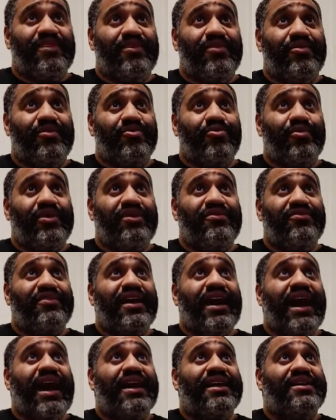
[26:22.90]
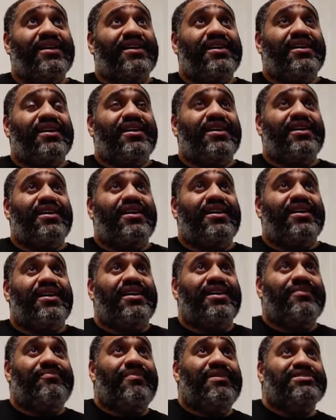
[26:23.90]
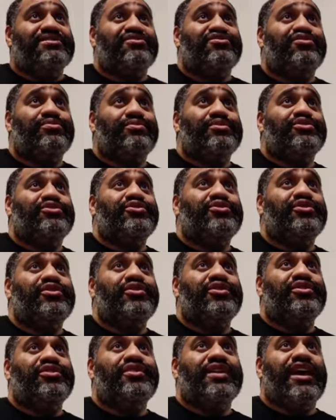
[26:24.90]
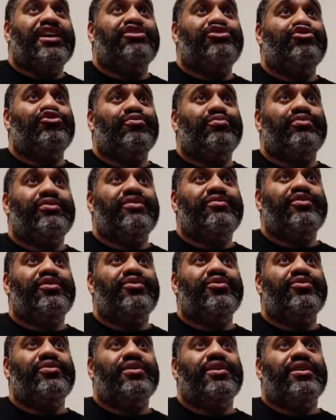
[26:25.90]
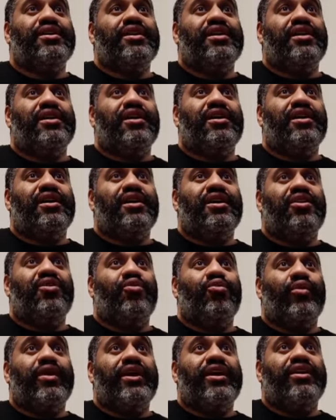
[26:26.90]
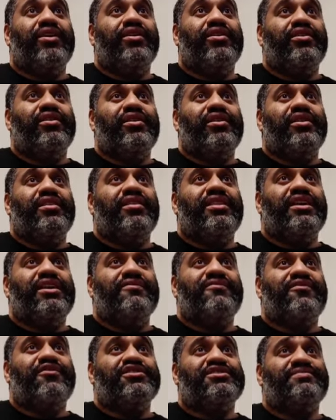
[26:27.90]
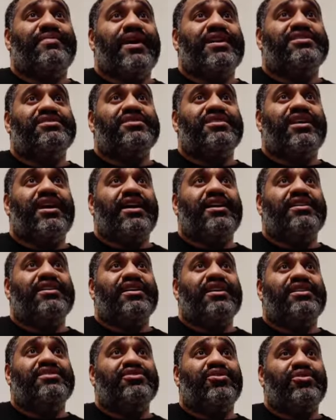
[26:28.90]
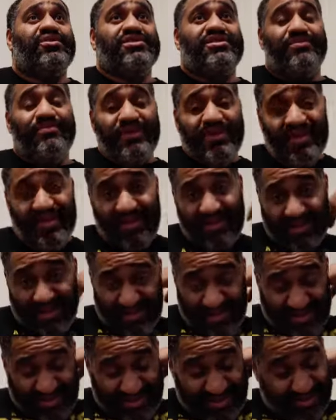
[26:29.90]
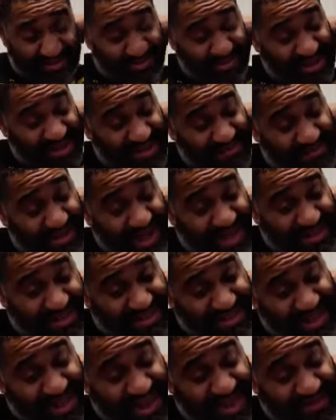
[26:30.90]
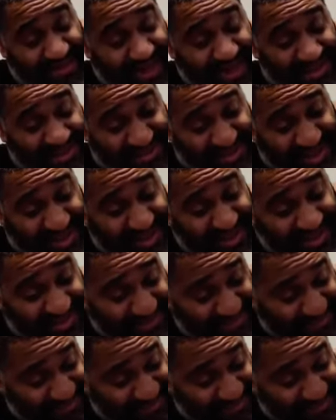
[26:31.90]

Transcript: we've got Best of Super Junior Night 2 preview, where the first match of the night is going to be... They're bringing back the tag matches, guys.